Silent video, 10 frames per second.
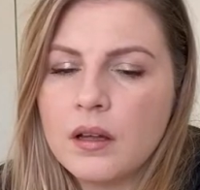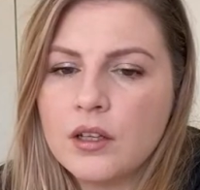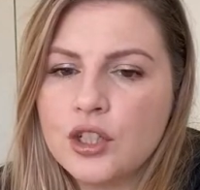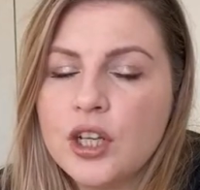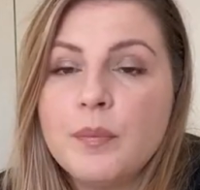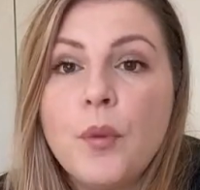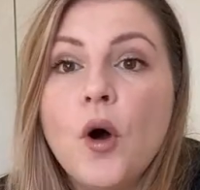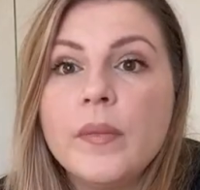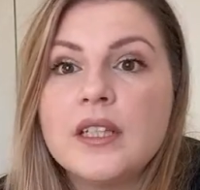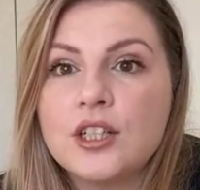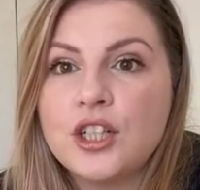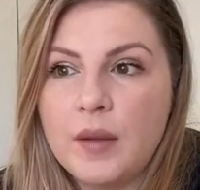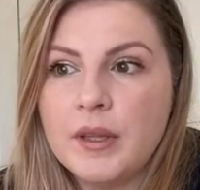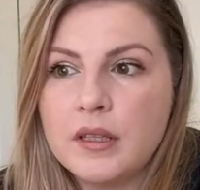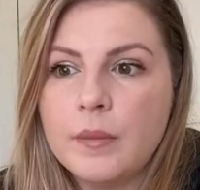she put me to
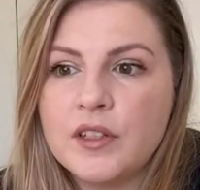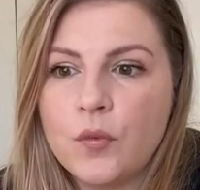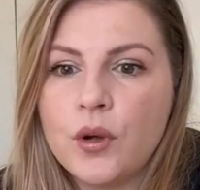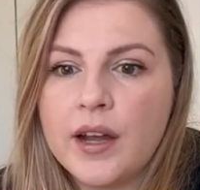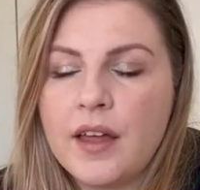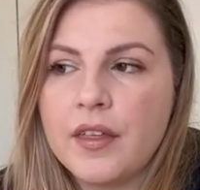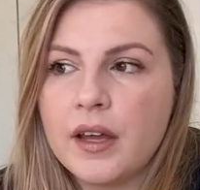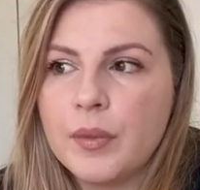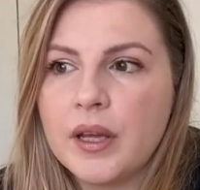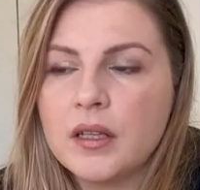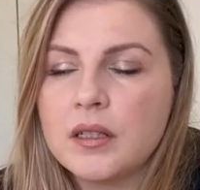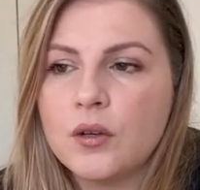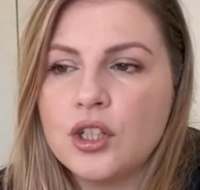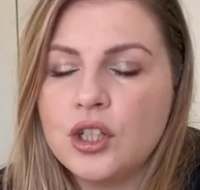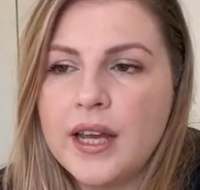shame in terms of work ethic because
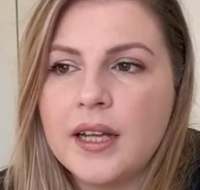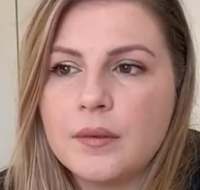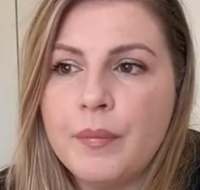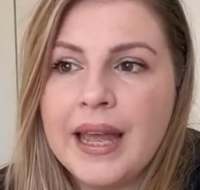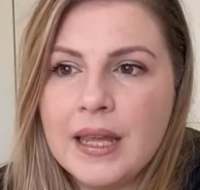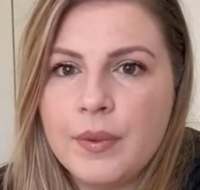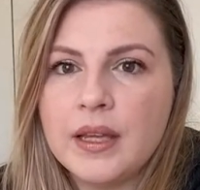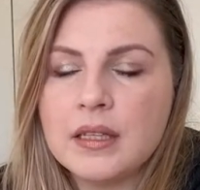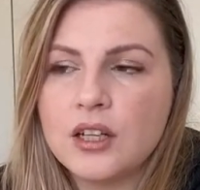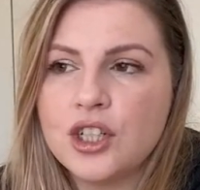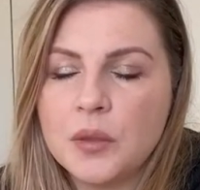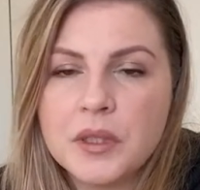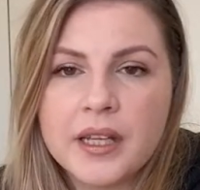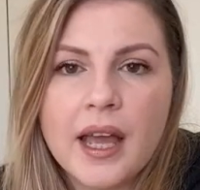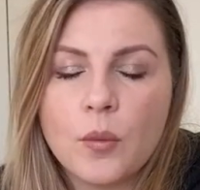she had babies and she was
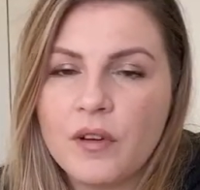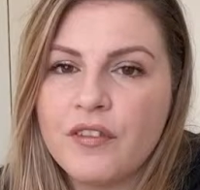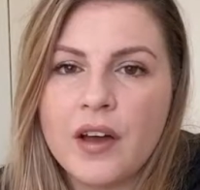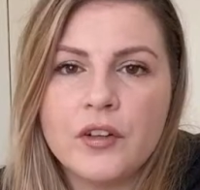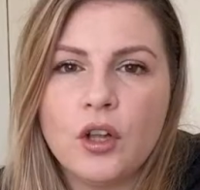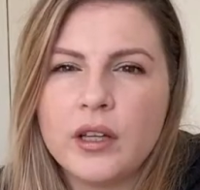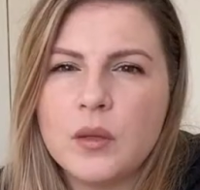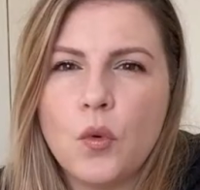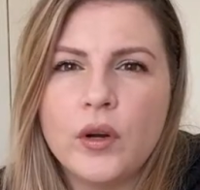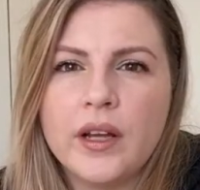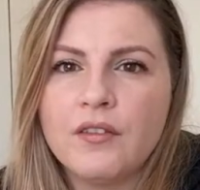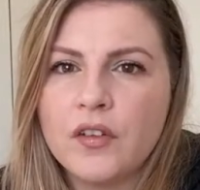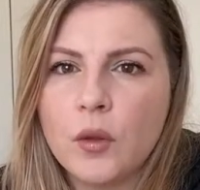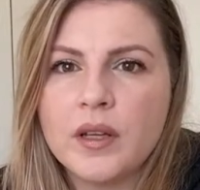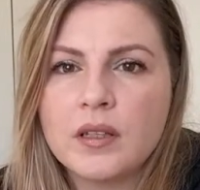getting up at five o'clock in the morning and
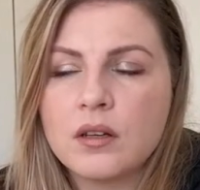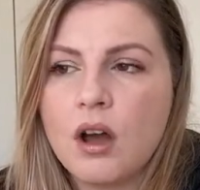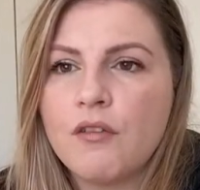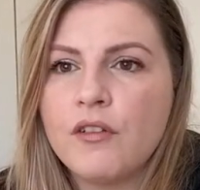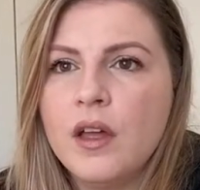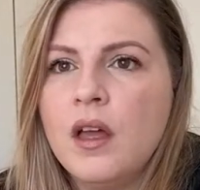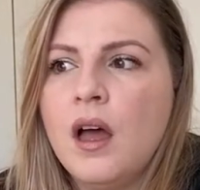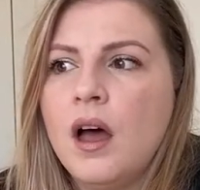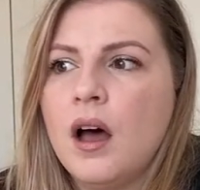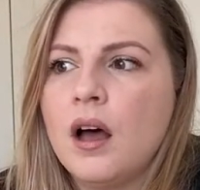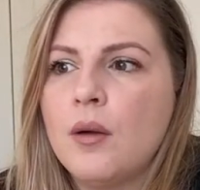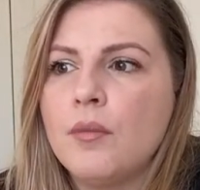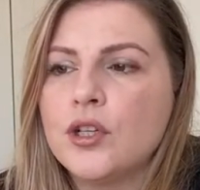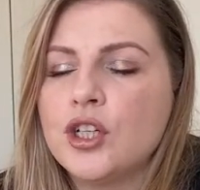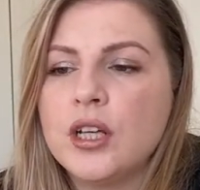filming stuff
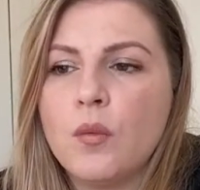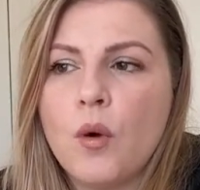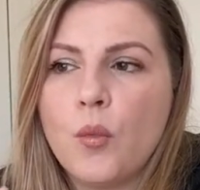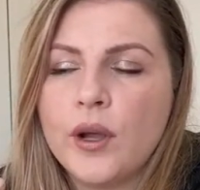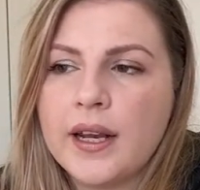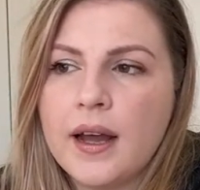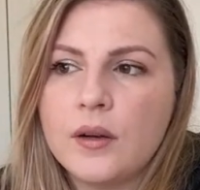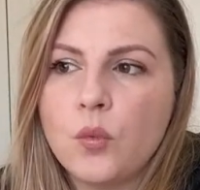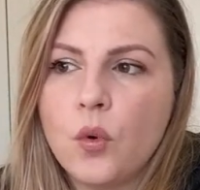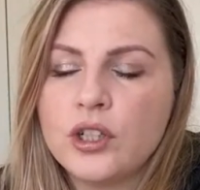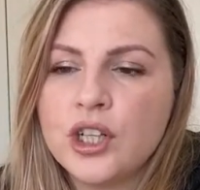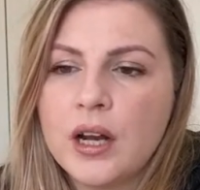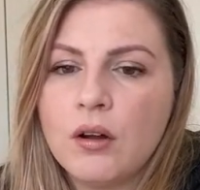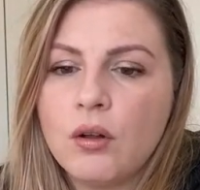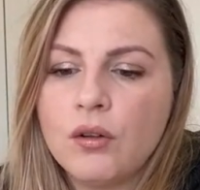um, she at one point had one
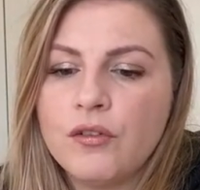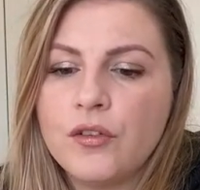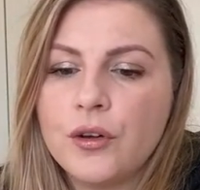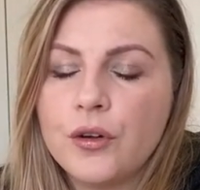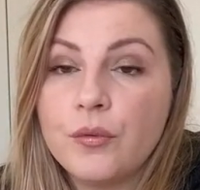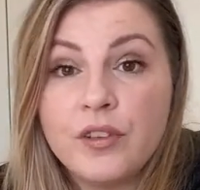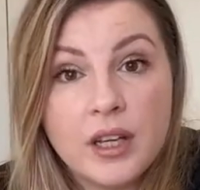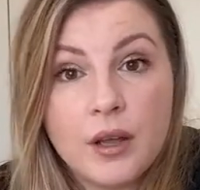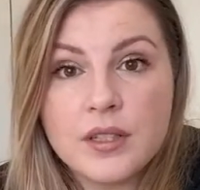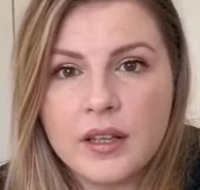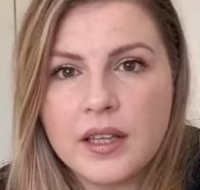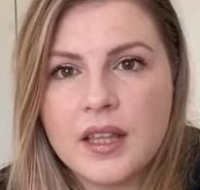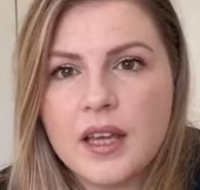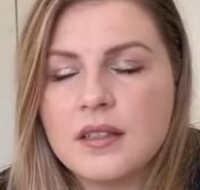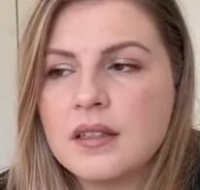channel for videos like
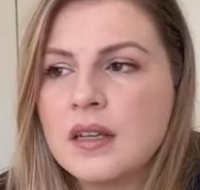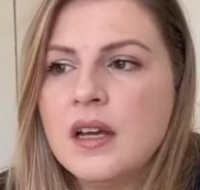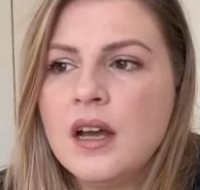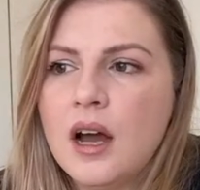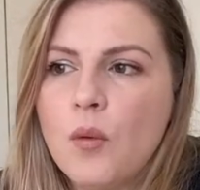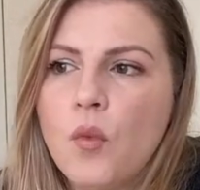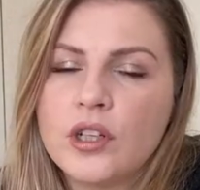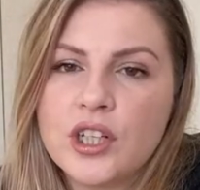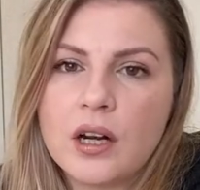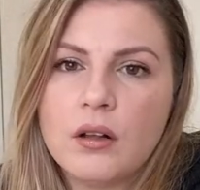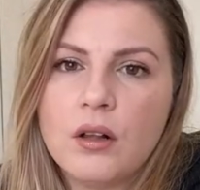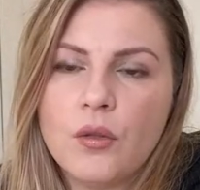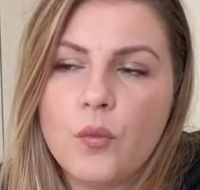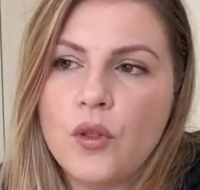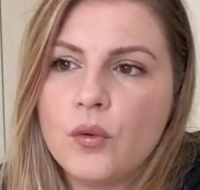this and one
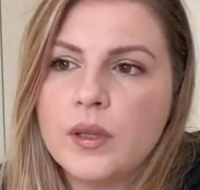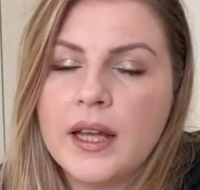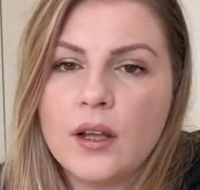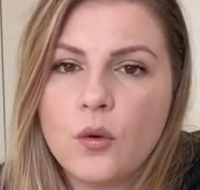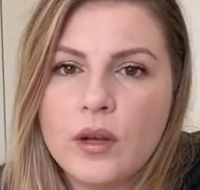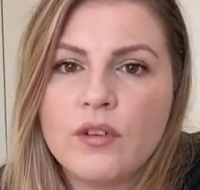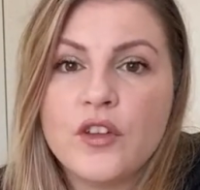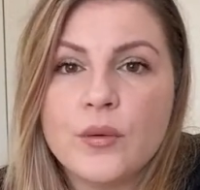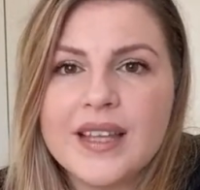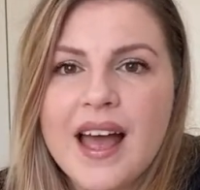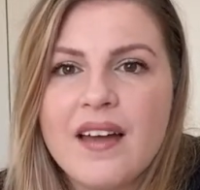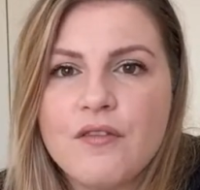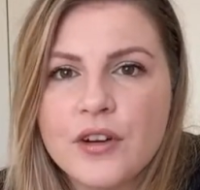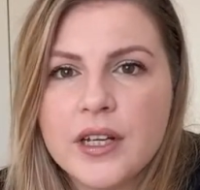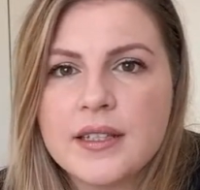channel that were like quick reviews
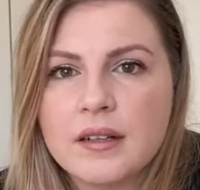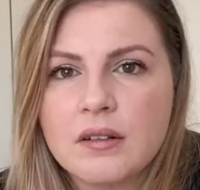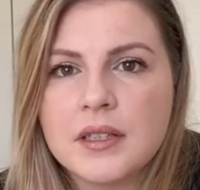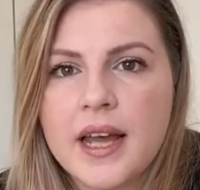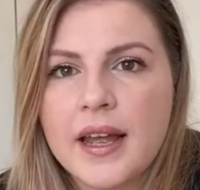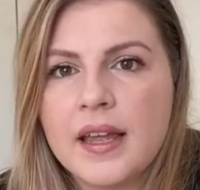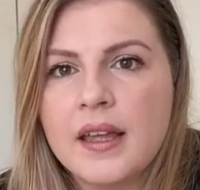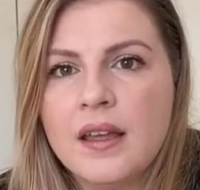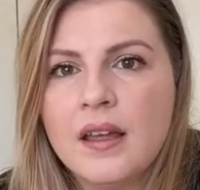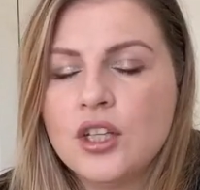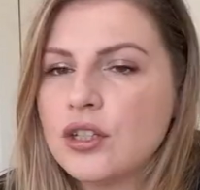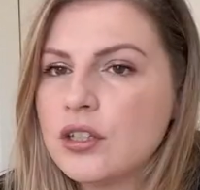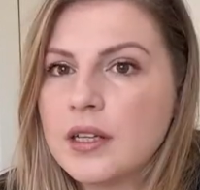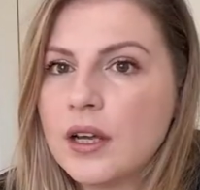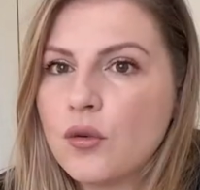every single day.
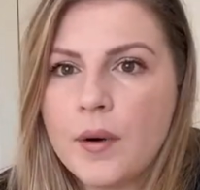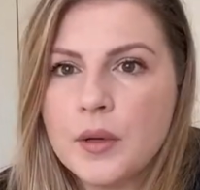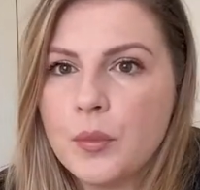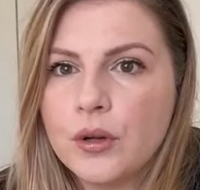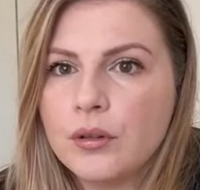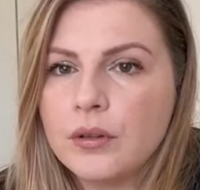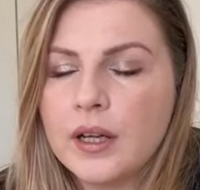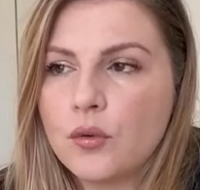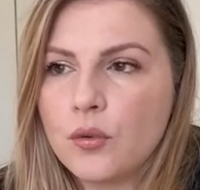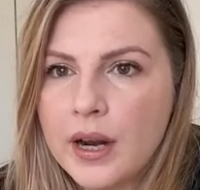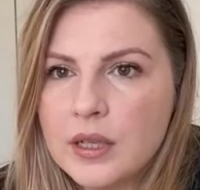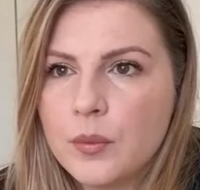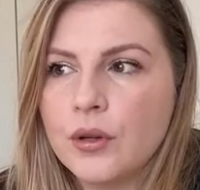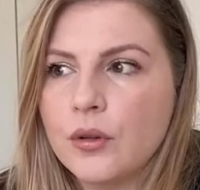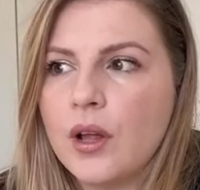Just incredible,
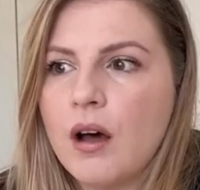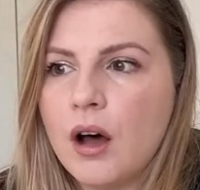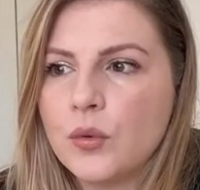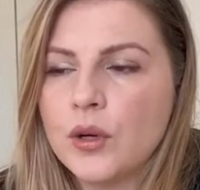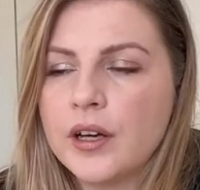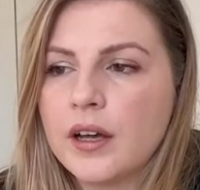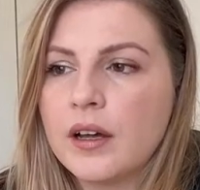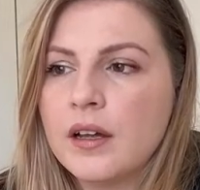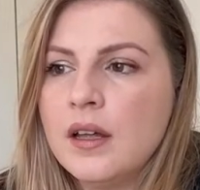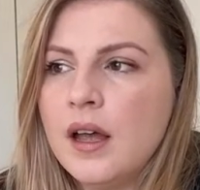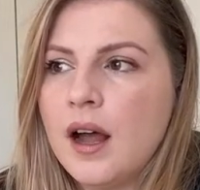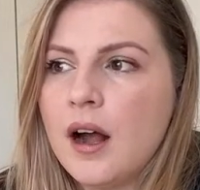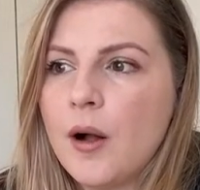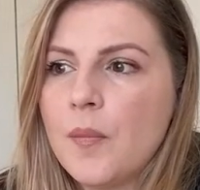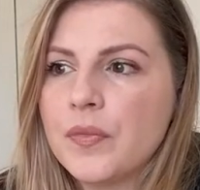incredible hard worker.
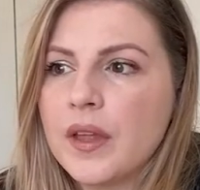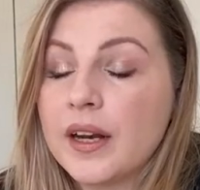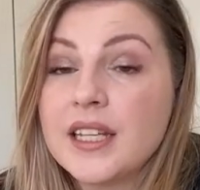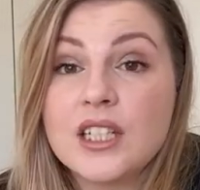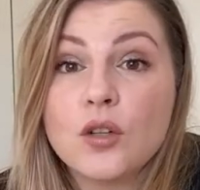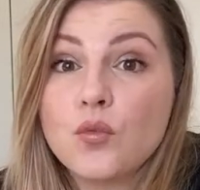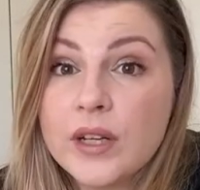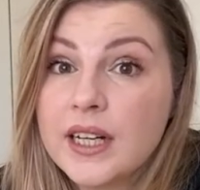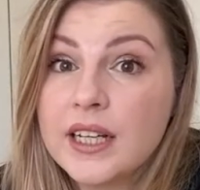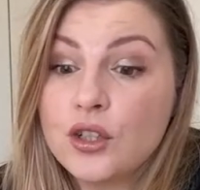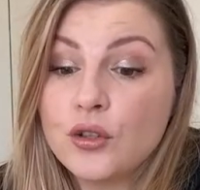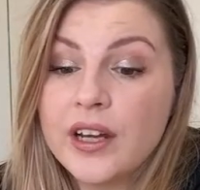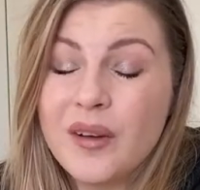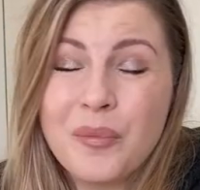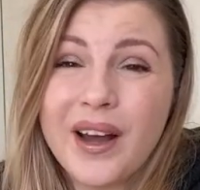Um, and I still really enjoy
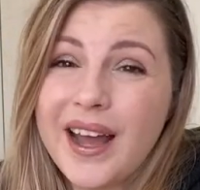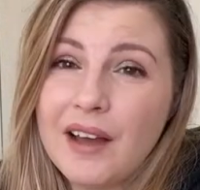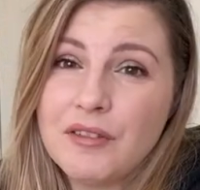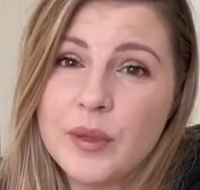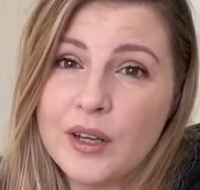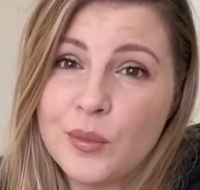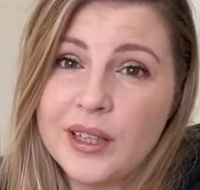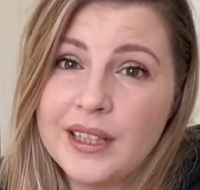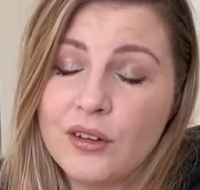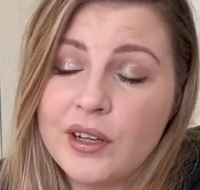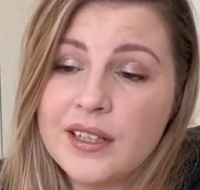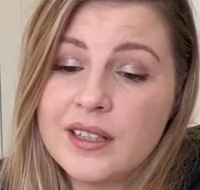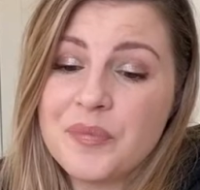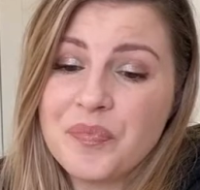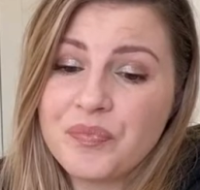her, but I have to be completely honest.